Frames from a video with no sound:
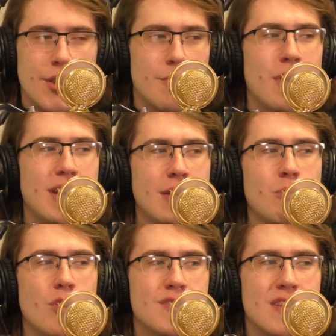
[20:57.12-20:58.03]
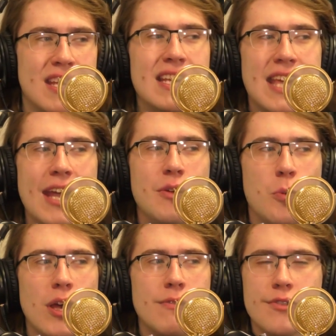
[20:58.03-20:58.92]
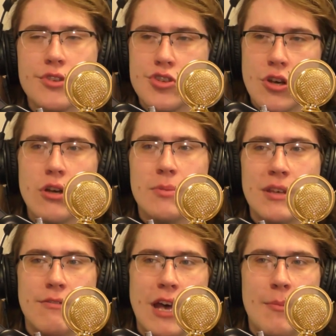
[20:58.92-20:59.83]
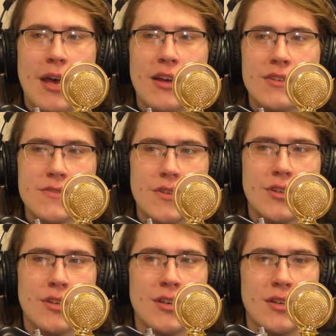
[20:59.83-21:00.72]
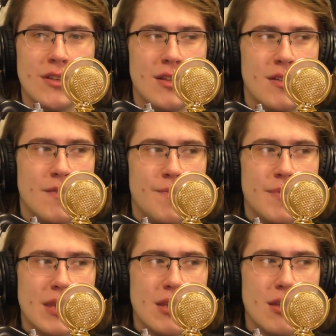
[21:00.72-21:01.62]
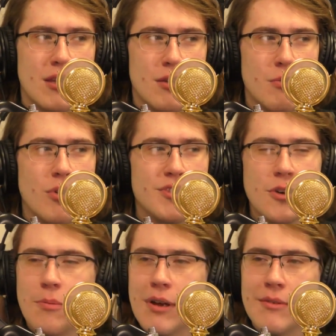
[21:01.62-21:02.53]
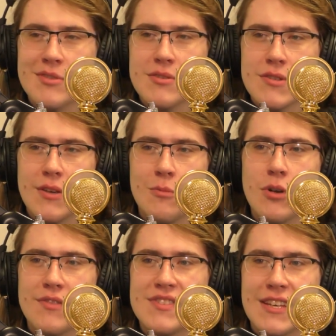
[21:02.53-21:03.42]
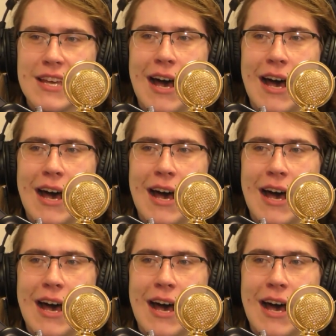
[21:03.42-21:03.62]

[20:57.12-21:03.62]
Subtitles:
when he gained weight for the show to be Fat Mac, he's like, well, his whole premise is like, what if sitcom